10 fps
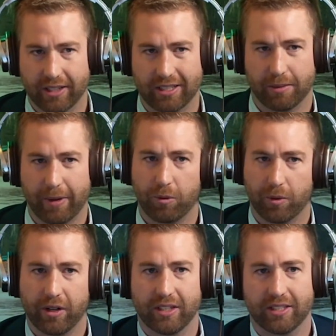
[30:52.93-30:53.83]
That's about
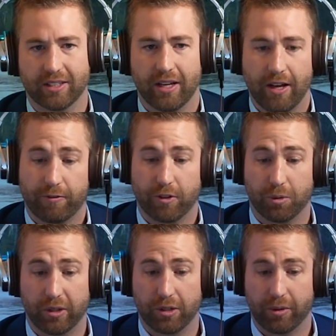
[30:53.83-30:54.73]
where it is for
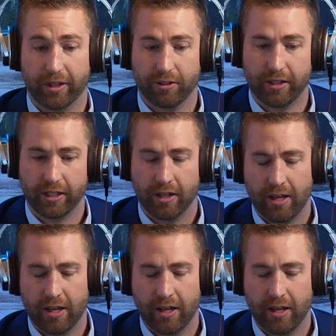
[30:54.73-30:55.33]
2023.